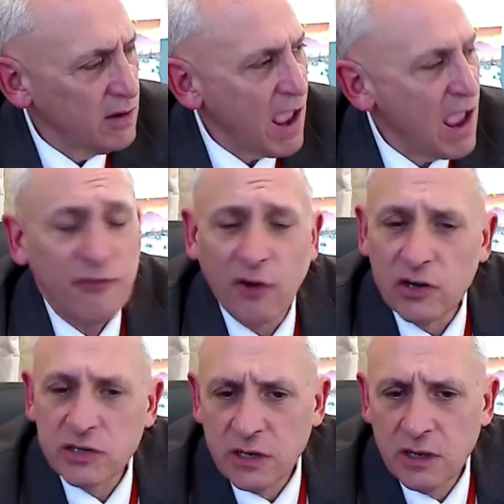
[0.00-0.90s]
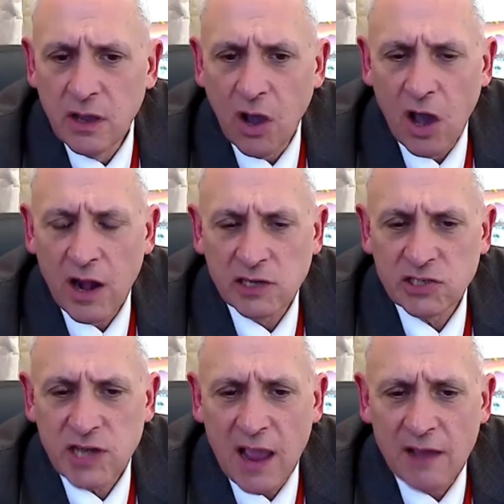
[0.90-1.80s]
effort on our
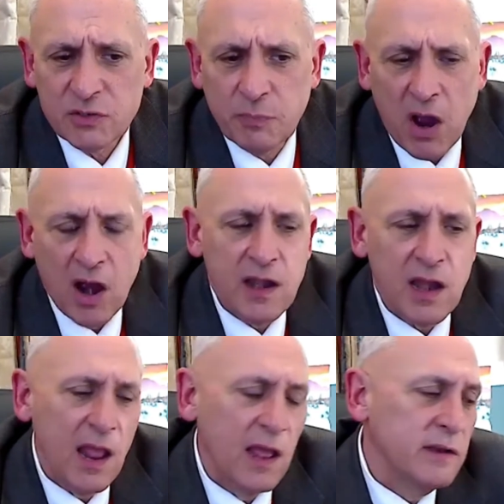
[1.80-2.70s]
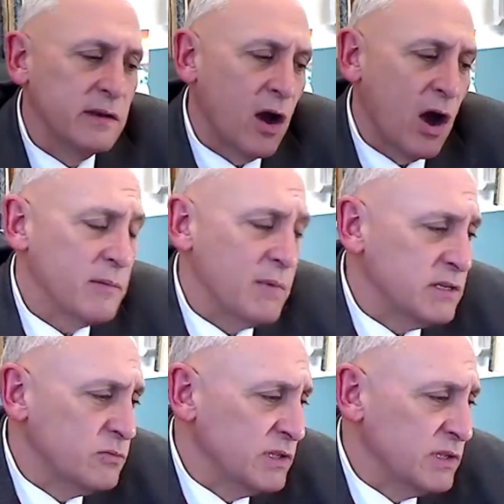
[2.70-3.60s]
staff's part and
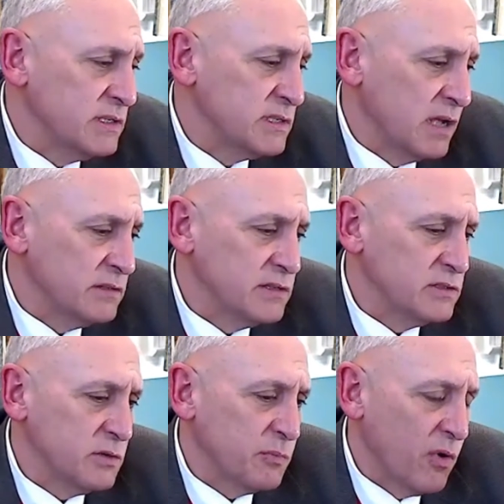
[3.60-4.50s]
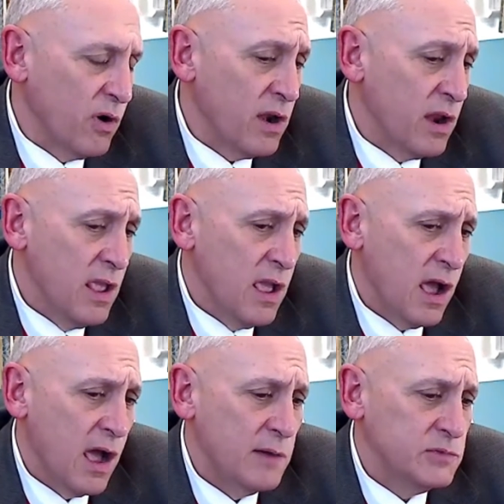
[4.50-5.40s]
augmented with consulting support
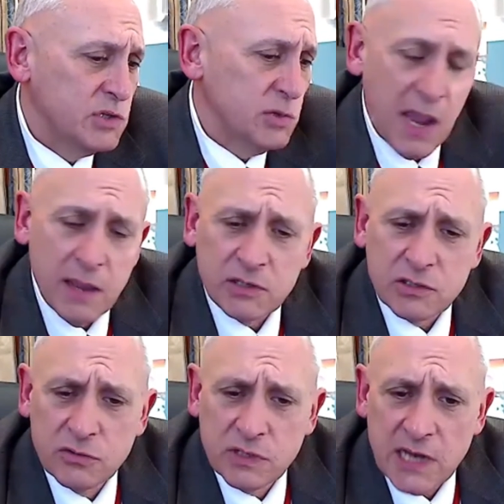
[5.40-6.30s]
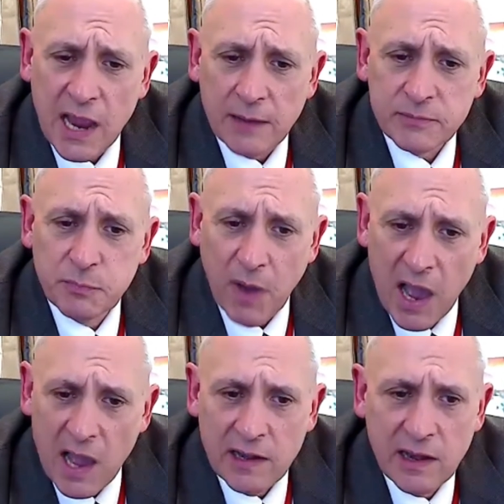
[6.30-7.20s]
to be able to adapt.
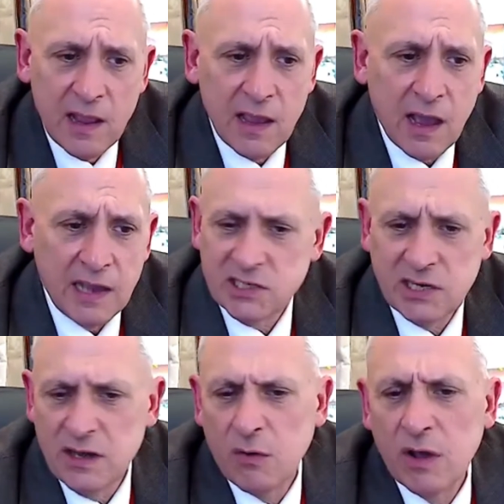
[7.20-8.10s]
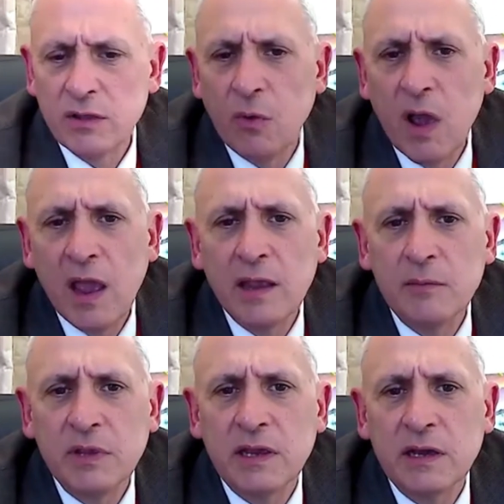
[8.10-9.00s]
But I see no other way
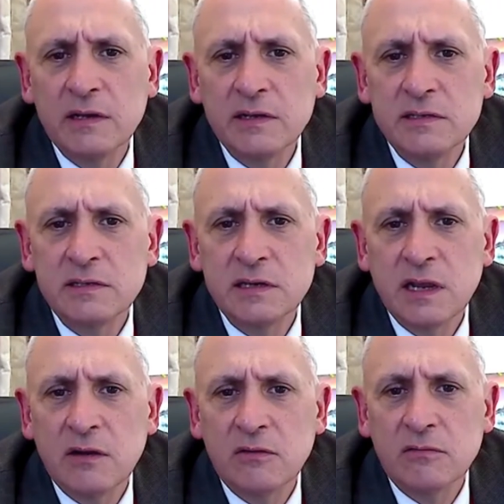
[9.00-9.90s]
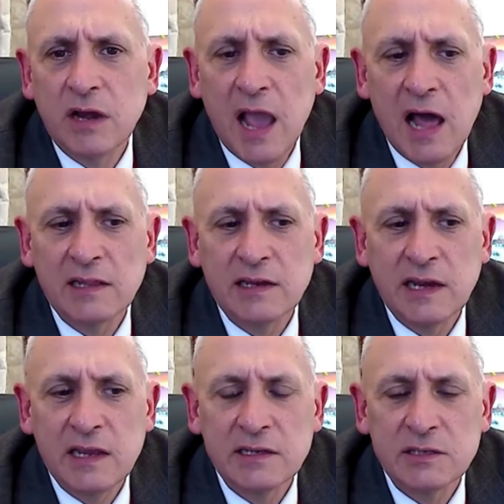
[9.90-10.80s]
because
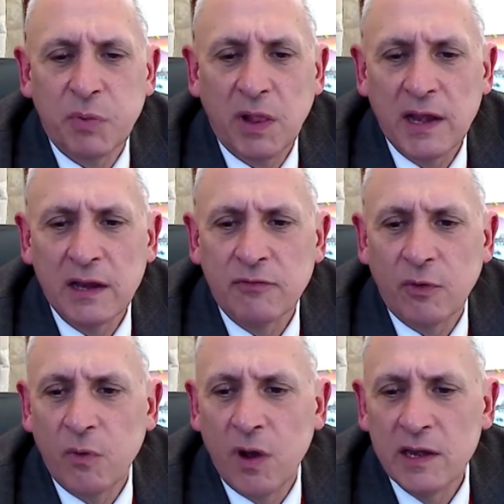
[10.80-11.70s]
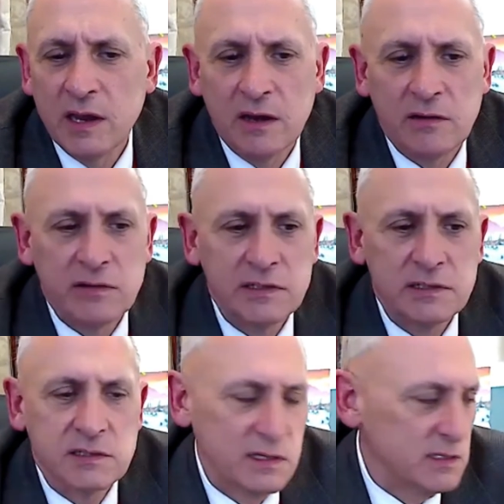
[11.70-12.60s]
reality is planning for 1 year
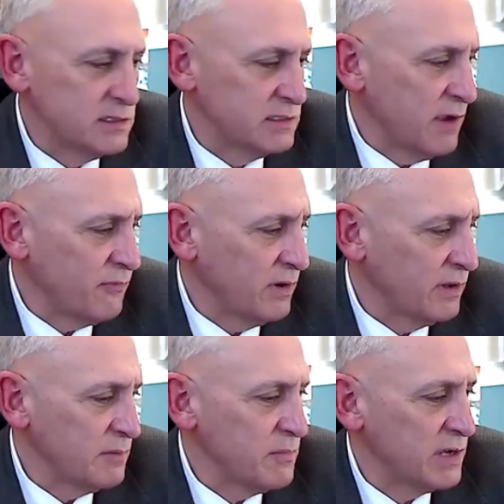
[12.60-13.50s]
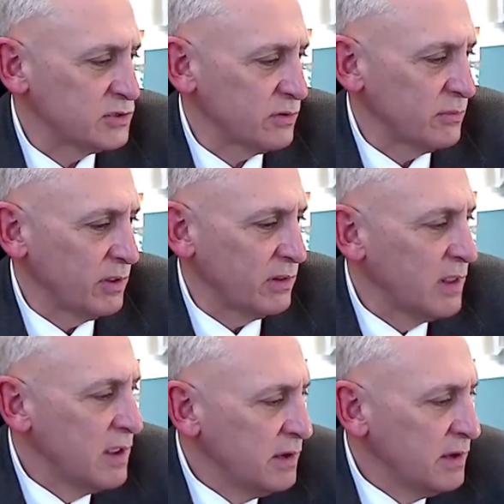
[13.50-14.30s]
is definitely measurable.